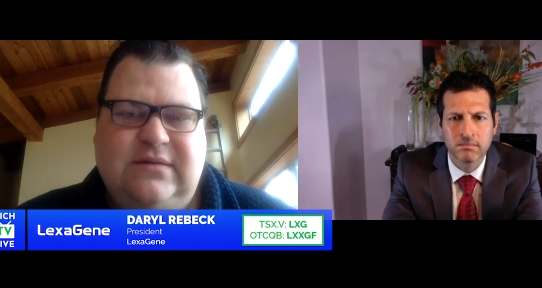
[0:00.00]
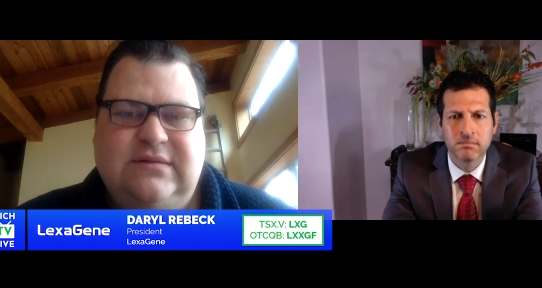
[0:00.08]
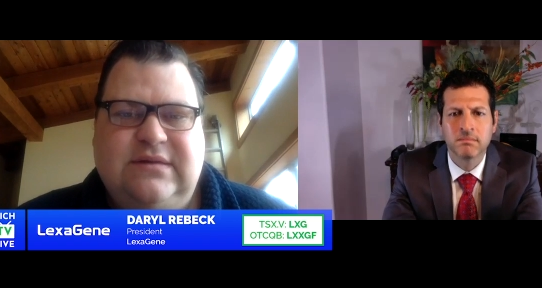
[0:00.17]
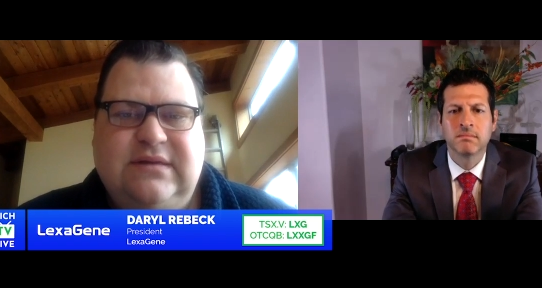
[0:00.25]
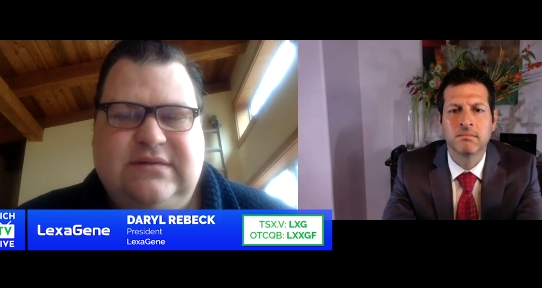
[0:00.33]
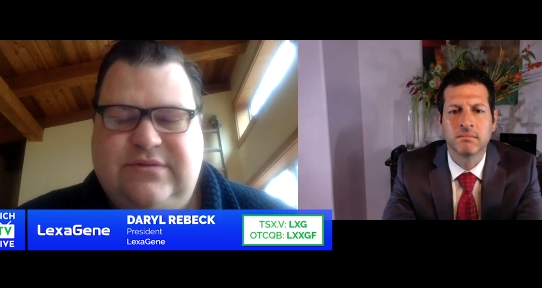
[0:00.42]
Speaker 1: It,
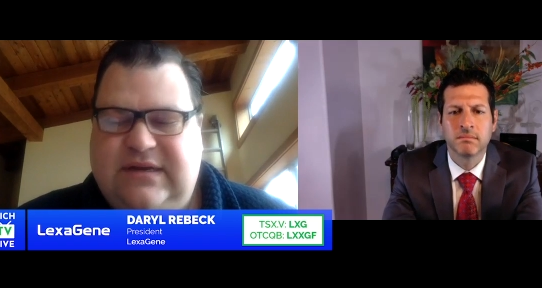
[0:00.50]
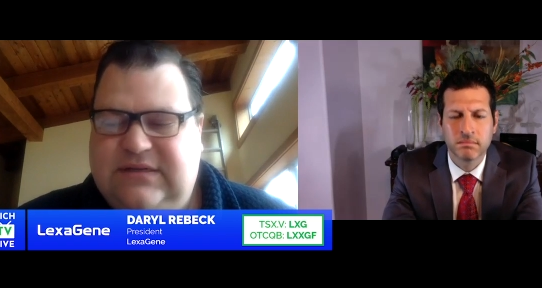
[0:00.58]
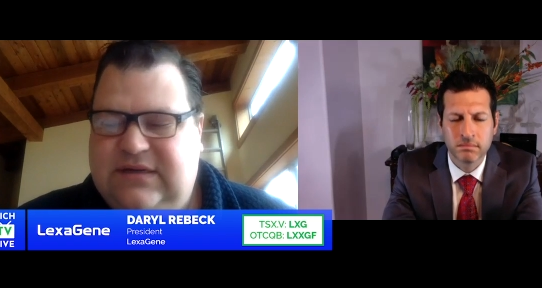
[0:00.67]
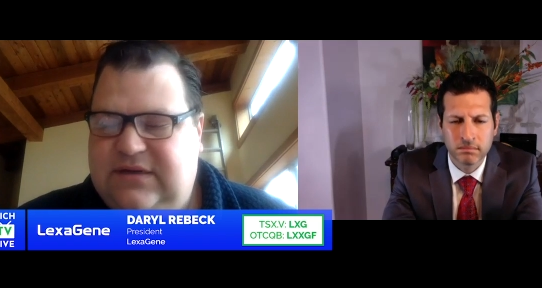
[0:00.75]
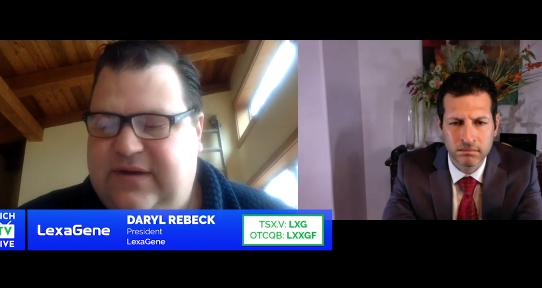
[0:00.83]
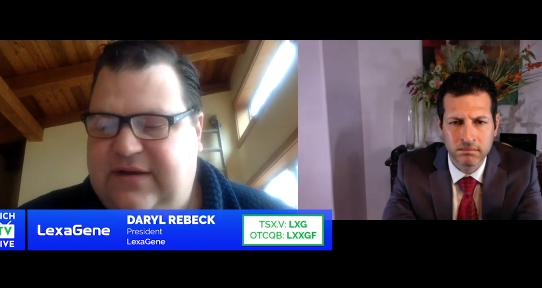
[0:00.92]
it trades
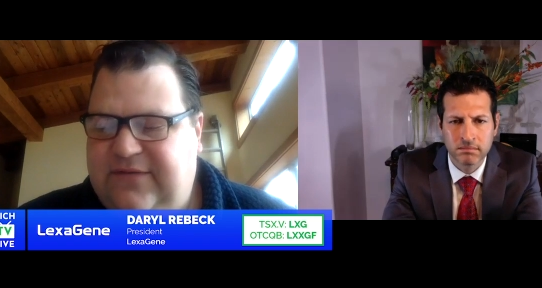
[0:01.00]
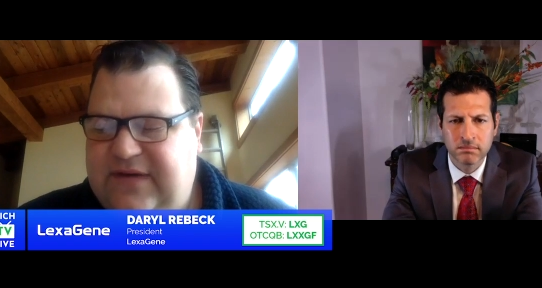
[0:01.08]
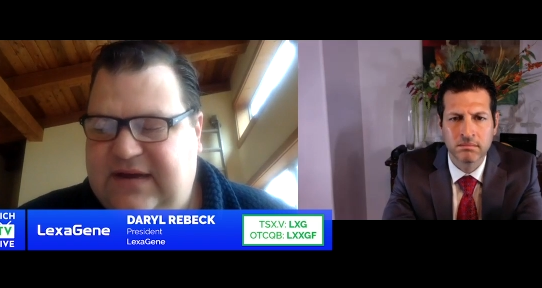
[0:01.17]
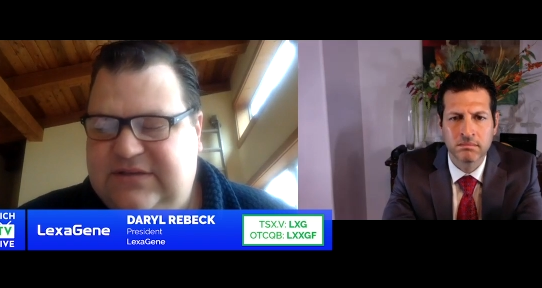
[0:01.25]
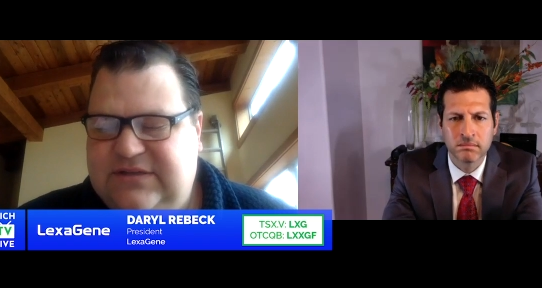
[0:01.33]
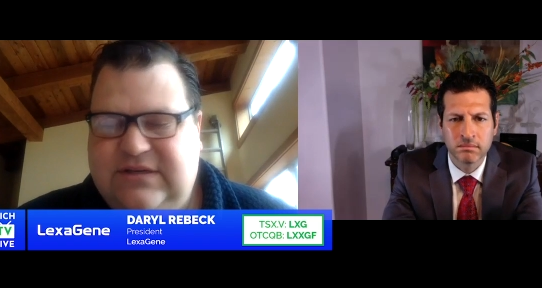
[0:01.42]
in a great
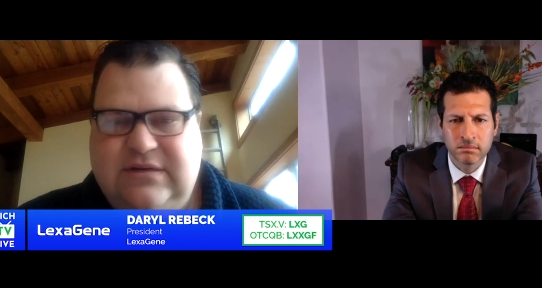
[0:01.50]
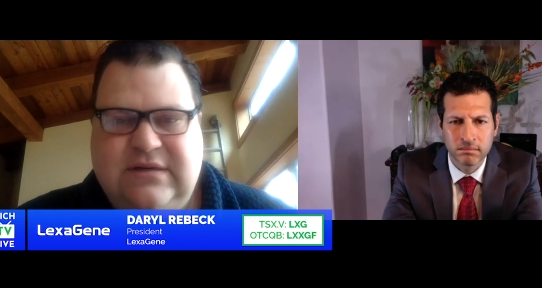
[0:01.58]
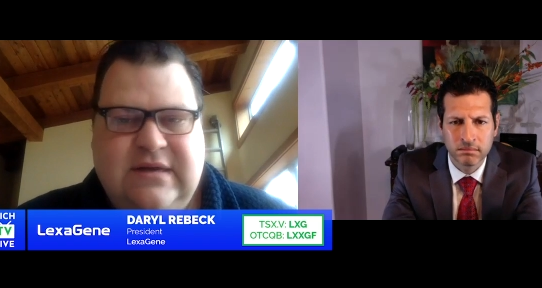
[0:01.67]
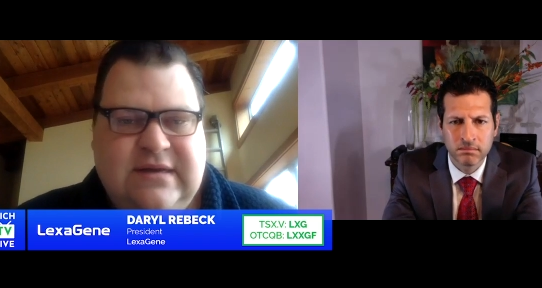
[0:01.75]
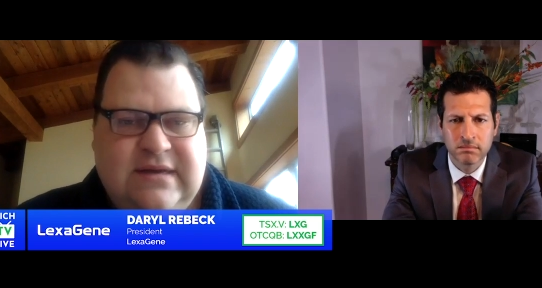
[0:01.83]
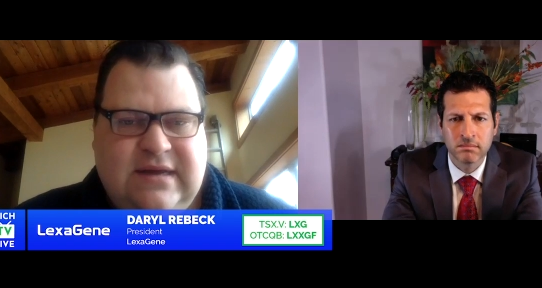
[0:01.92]
fashion.
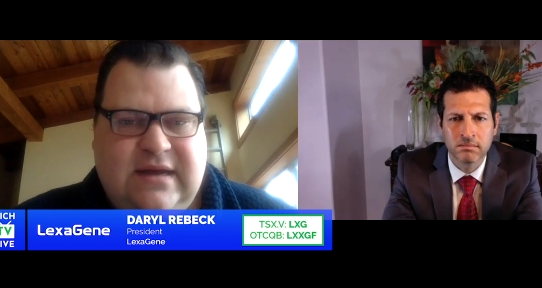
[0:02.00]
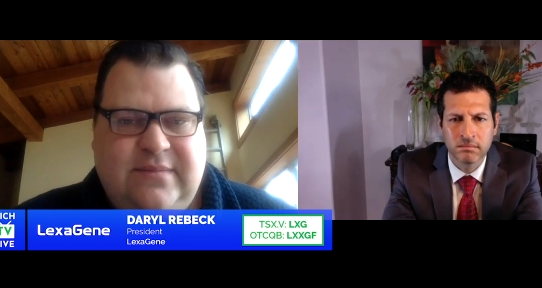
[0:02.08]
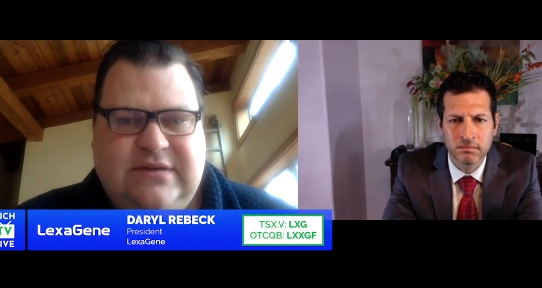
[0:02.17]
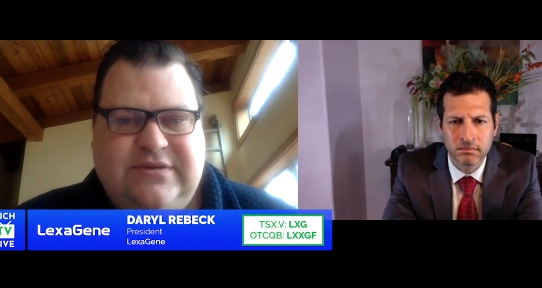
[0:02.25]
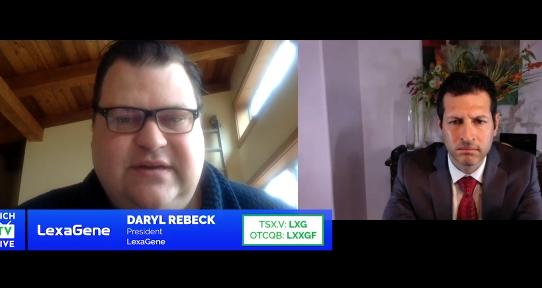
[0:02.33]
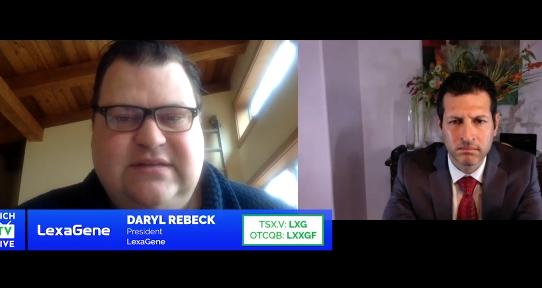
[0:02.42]
Um,
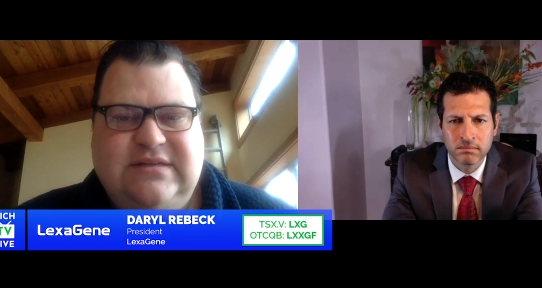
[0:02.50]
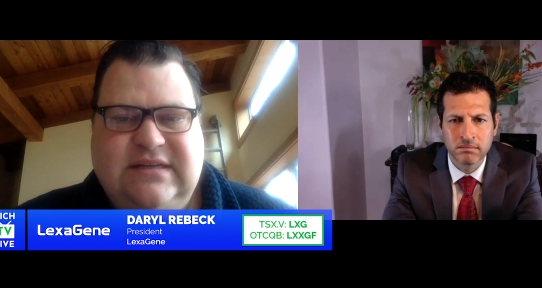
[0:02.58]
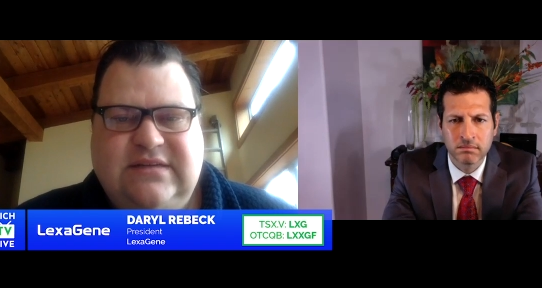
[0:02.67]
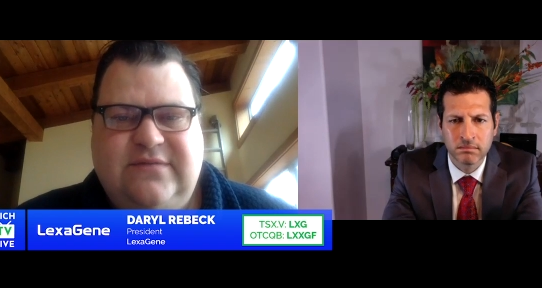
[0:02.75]
it trades decent